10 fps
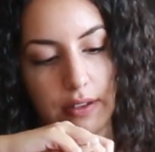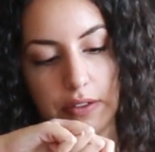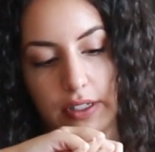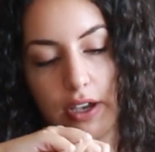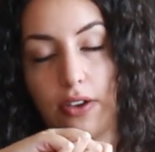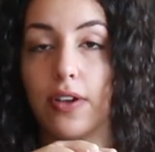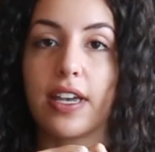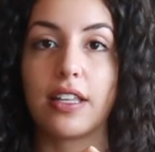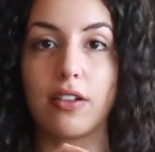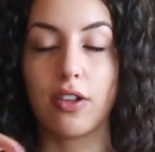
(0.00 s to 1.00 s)
So
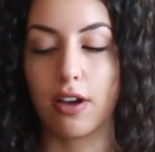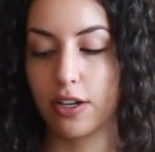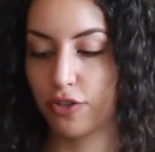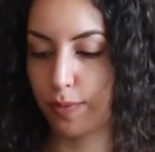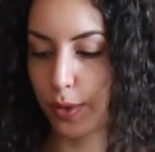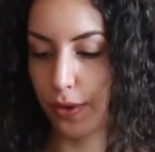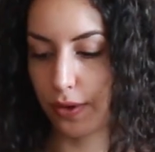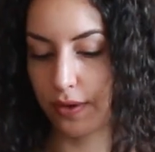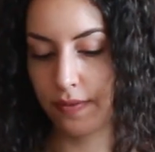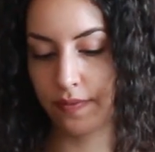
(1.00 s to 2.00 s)
get a large
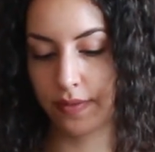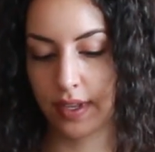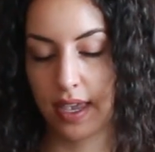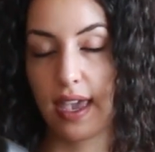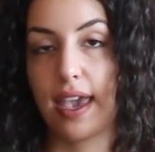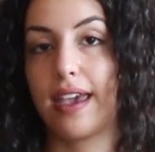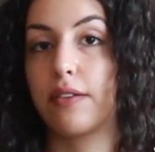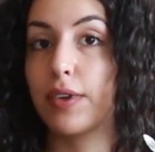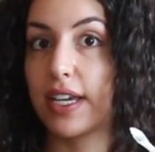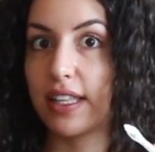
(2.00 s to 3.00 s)
bowl
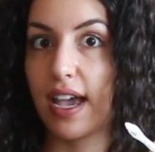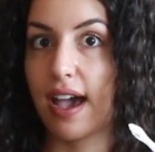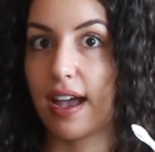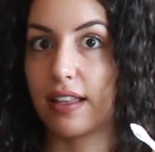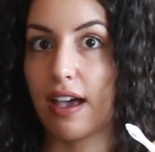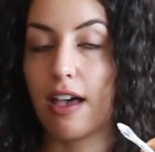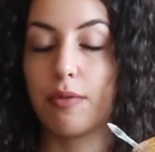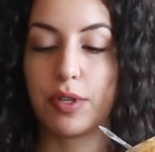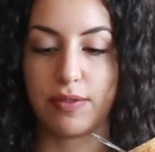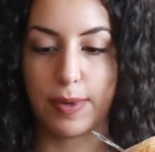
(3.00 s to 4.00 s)
and we're going to add
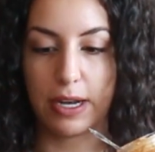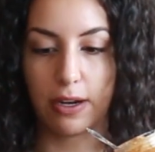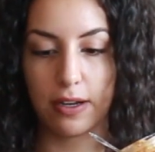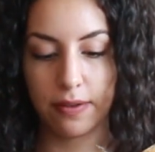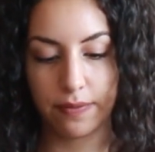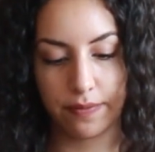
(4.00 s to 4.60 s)
almond butter.